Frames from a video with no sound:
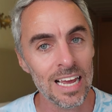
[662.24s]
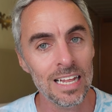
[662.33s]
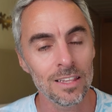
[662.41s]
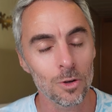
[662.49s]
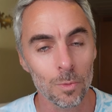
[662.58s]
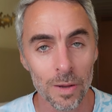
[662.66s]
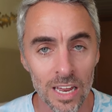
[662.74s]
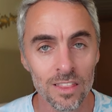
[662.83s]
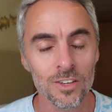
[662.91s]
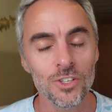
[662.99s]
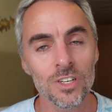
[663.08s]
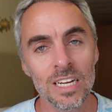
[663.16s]
a little pin
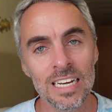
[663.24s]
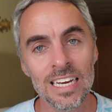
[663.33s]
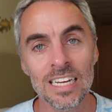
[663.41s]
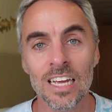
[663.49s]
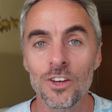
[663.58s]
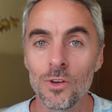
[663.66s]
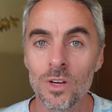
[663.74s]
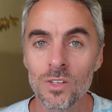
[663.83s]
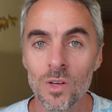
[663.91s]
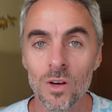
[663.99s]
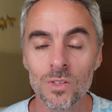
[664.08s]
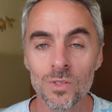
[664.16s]
that you're going to get and you can
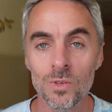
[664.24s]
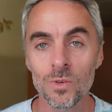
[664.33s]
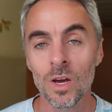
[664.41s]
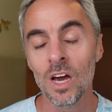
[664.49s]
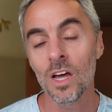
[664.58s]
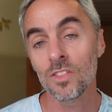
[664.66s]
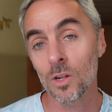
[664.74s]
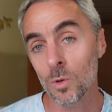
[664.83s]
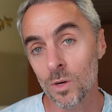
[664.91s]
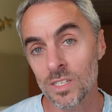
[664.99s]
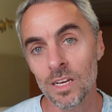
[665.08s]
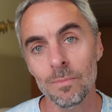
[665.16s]
talk to the
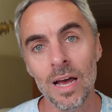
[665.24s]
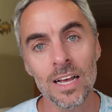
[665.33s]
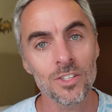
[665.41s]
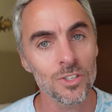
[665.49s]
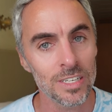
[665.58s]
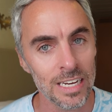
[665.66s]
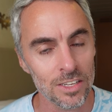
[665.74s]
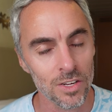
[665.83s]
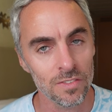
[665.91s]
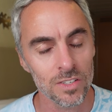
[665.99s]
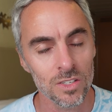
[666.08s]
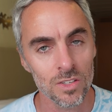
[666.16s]
Loyalty Ambassador Guest
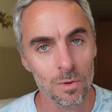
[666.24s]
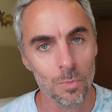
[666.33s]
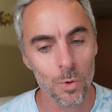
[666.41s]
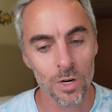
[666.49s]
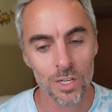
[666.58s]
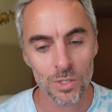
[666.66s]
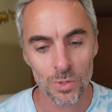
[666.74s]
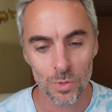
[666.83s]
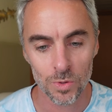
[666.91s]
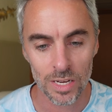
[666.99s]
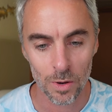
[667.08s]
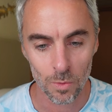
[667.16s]
Services on board
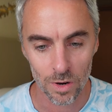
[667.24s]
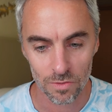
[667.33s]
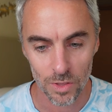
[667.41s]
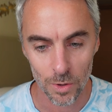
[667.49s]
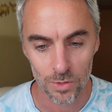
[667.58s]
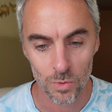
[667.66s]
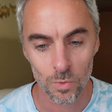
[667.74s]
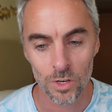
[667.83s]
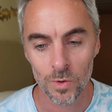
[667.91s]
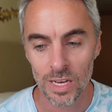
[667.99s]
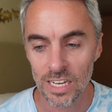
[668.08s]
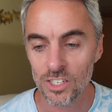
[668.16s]
to get one of those when
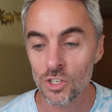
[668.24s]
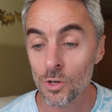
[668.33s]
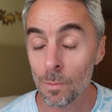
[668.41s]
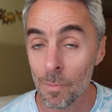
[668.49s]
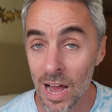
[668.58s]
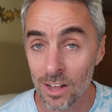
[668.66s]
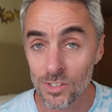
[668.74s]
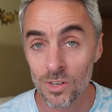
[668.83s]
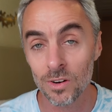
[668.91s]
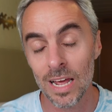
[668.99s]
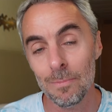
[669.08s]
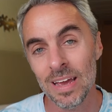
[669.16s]
you hit your
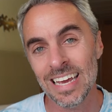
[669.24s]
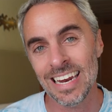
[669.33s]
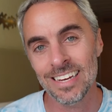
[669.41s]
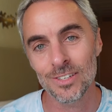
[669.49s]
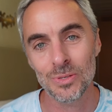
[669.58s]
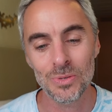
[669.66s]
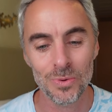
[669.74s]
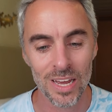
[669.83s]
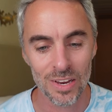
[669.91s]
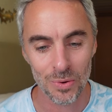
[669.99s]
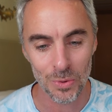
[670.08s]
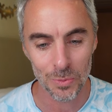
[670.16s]
milestone and make it into
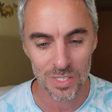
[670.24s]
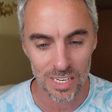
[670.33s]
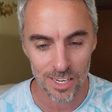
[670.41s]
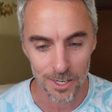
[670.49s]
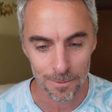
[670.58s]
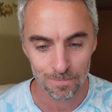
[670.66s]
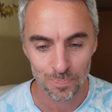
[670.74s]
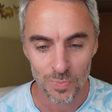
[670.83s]
a new tier.